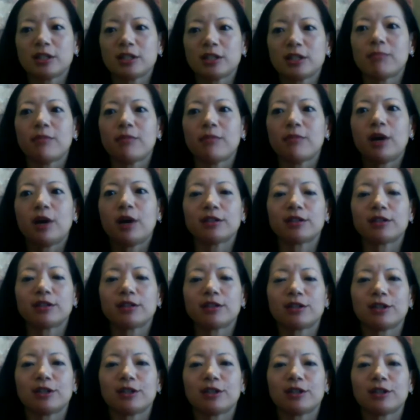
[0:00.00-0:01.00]
a
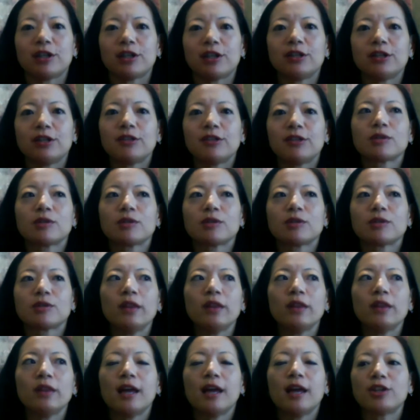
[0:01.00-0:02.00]
monster, there was like
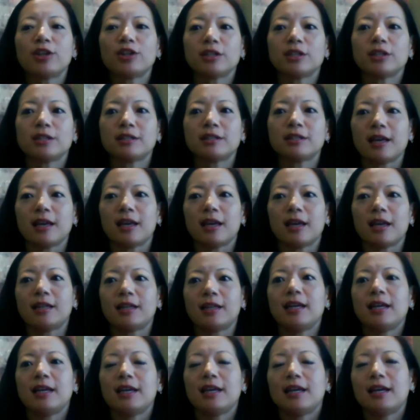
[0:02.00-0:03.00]
one line she said,
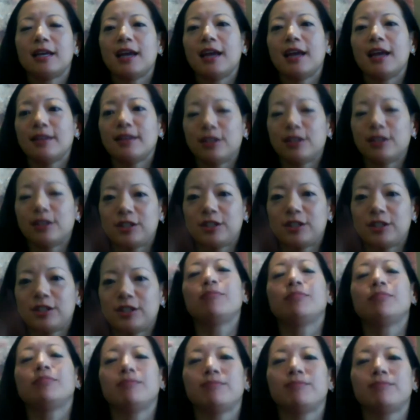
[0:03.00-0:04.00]
and
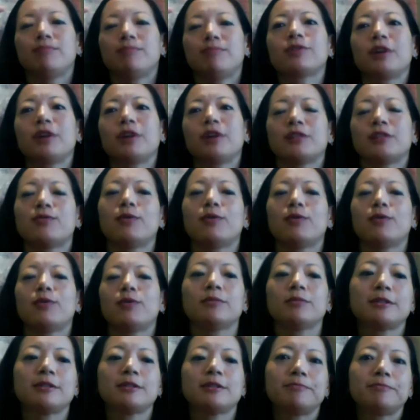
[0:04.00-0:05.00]
then
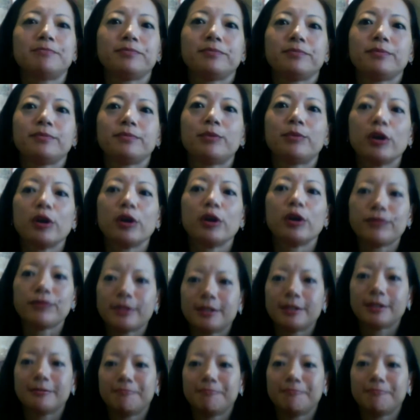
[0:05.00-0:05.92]
transforms, morphs.